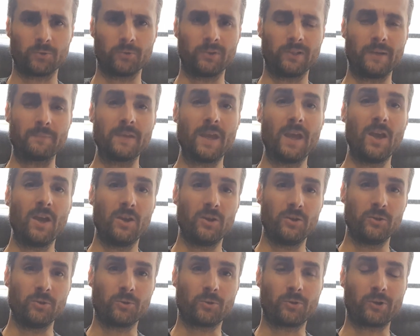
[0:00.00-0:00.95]
to the
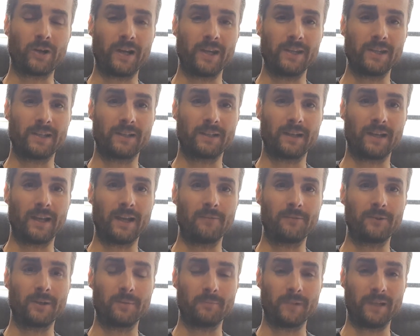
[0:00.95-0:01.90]
Ukrainian
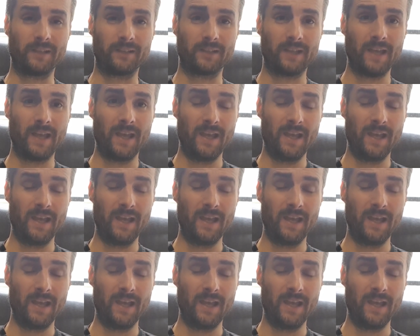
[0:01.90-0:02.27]
government.